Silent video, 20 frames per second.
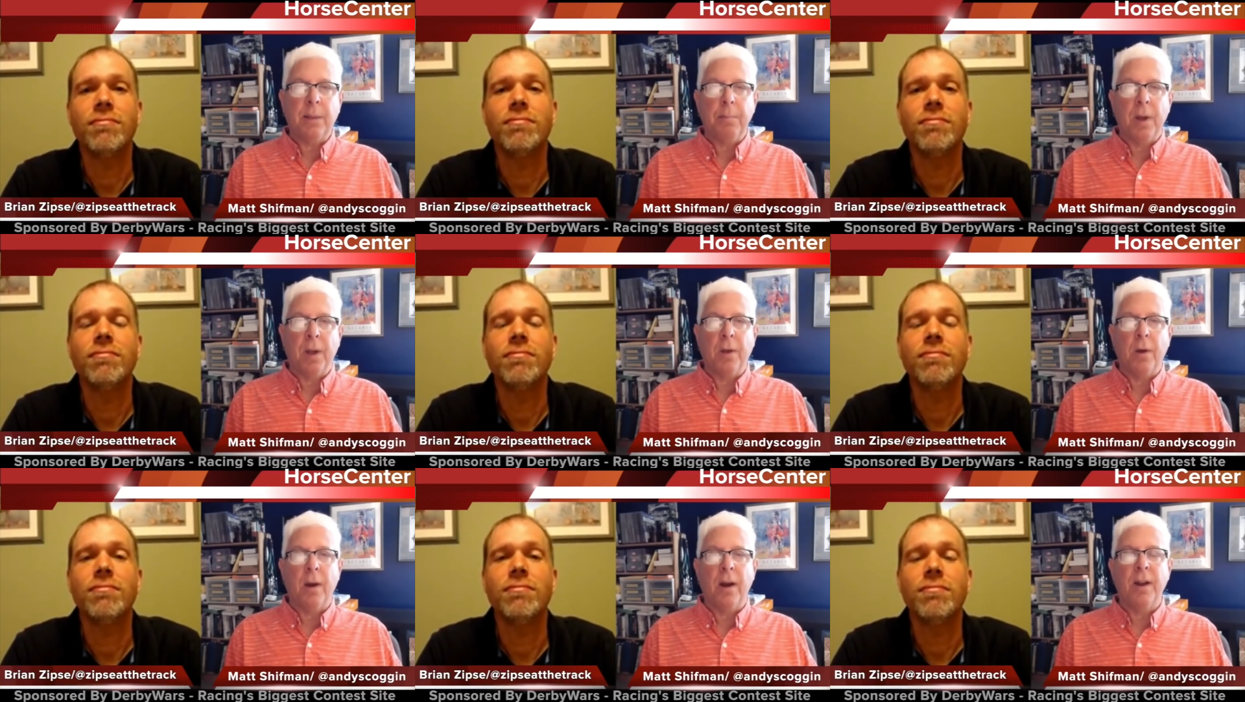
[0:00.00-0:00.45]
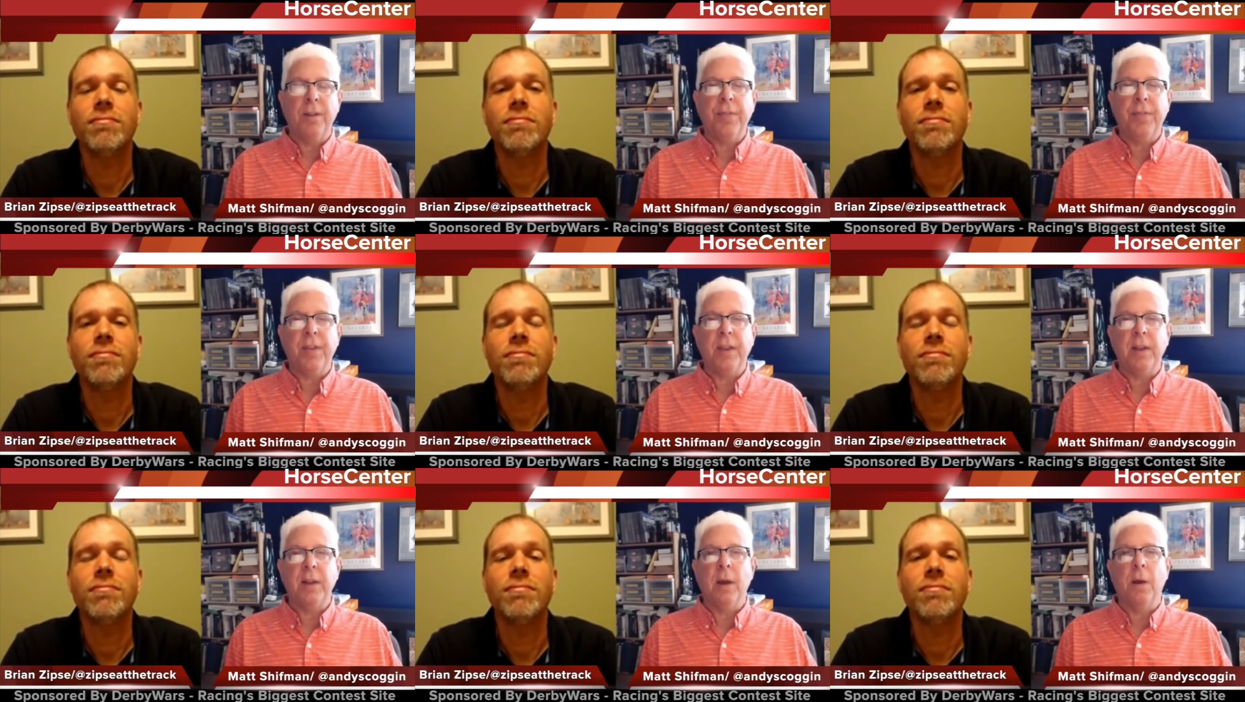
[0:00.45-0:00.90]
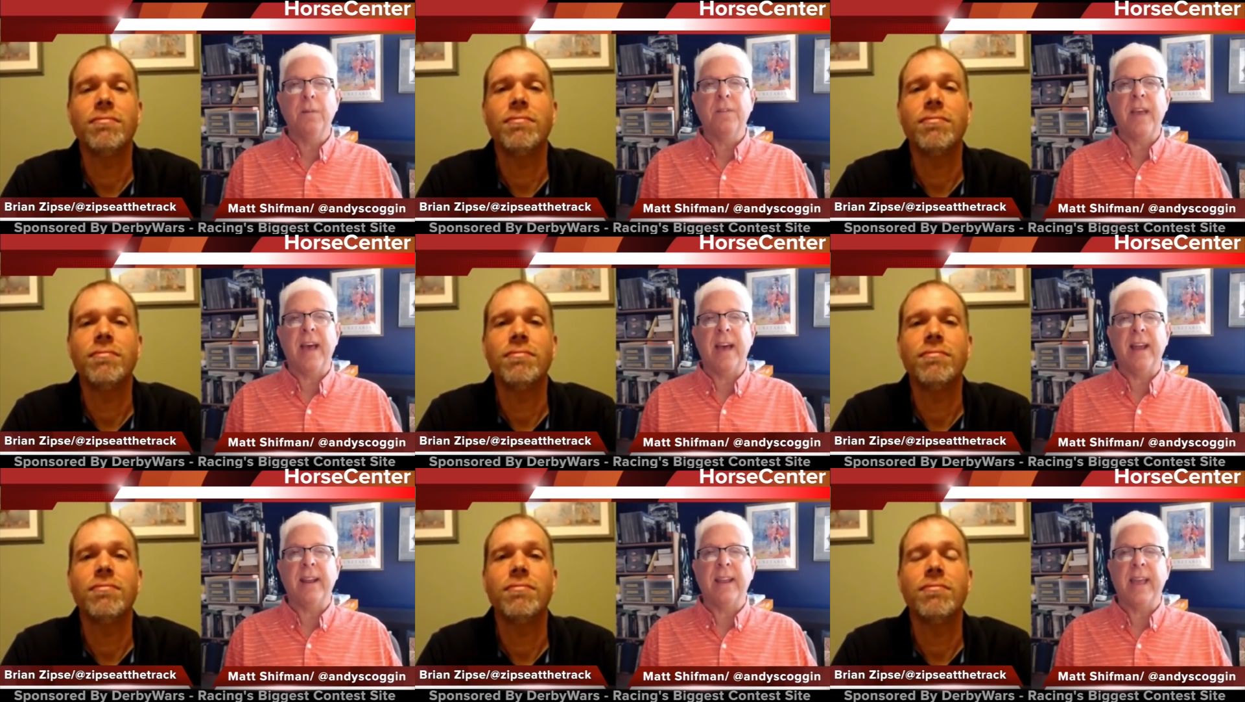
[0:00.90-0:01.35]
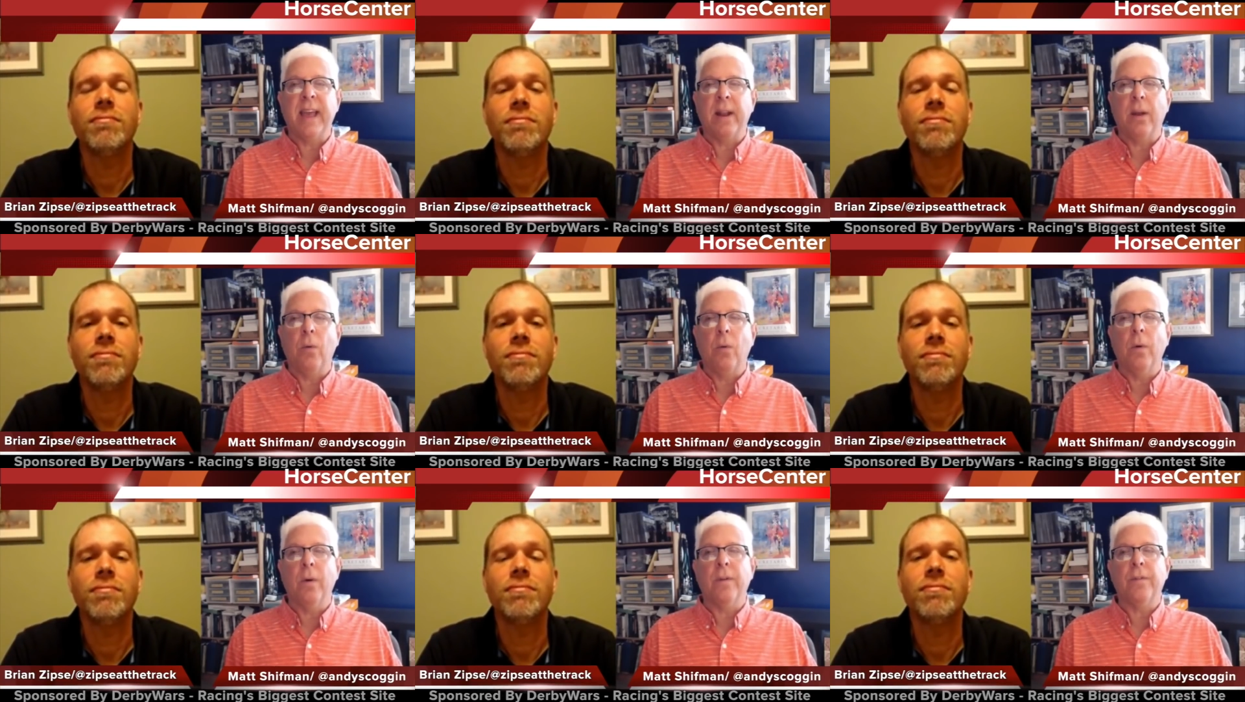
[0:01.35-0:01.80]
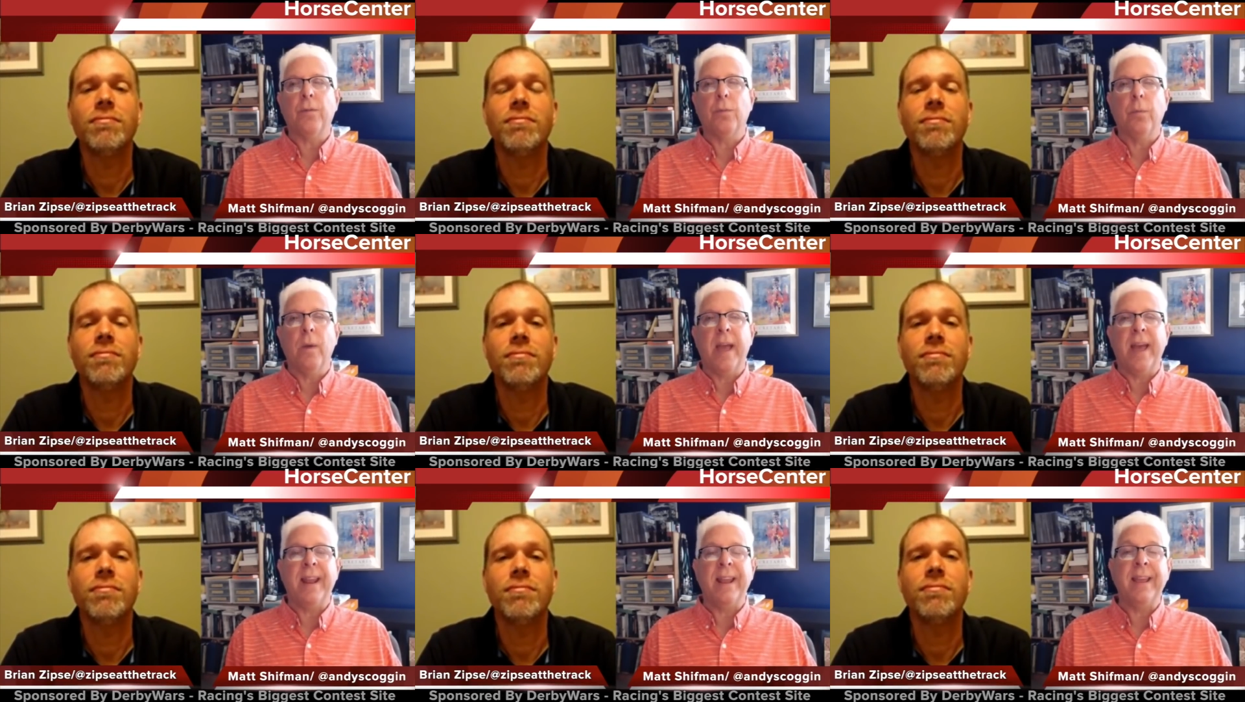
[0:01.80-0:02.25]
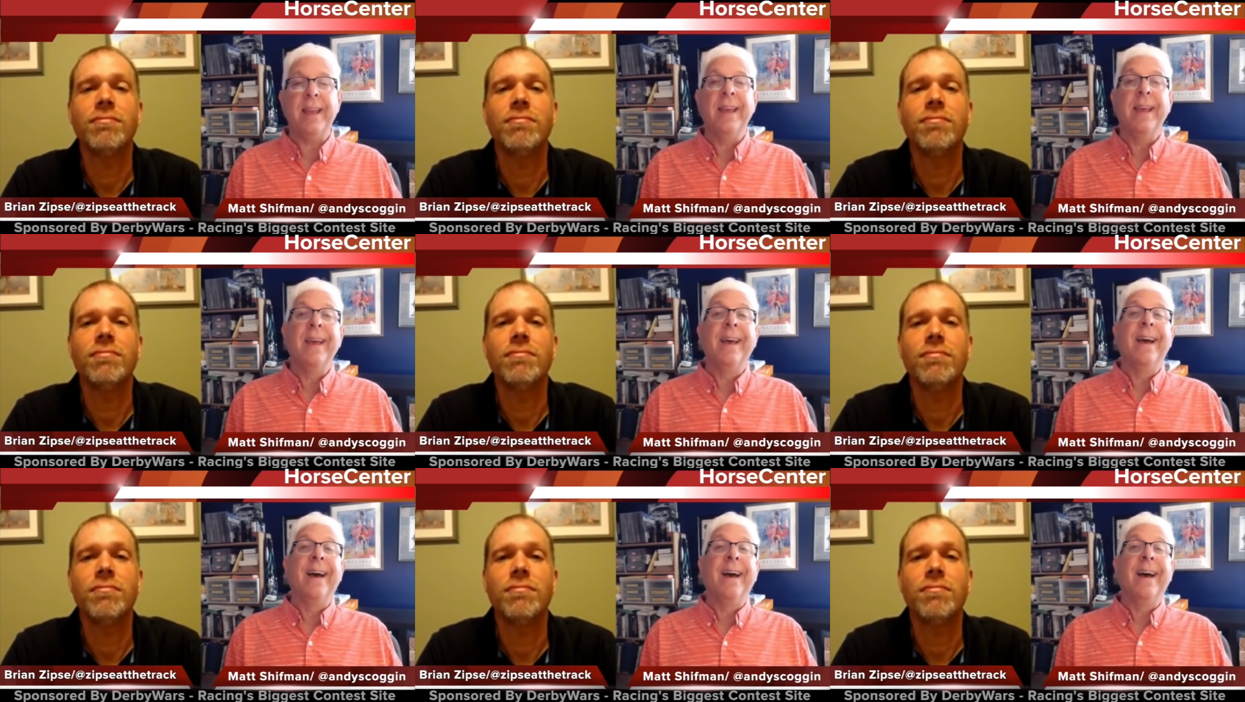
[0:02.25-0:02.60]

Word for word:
Speaker 1: McCarthy knows how to get a horse ready.